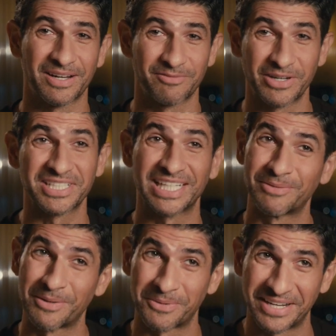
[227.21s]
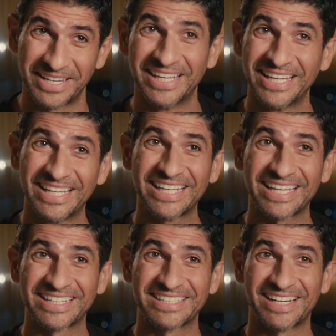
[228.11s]
And originally we were
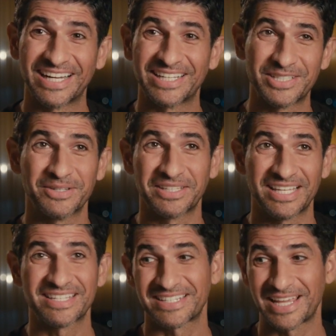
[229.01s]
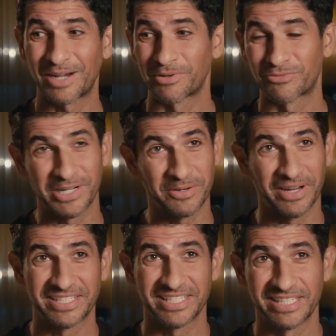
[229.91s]
in Ireland doing this. Now
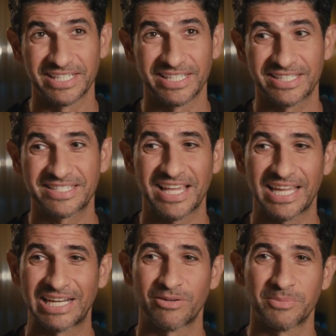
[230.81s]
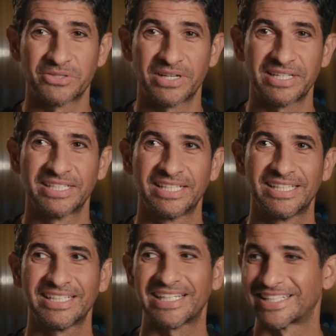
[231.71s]
we've recreated the set here in
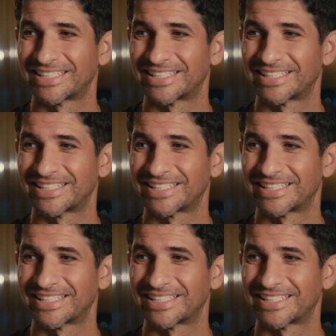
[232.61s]
Madrid.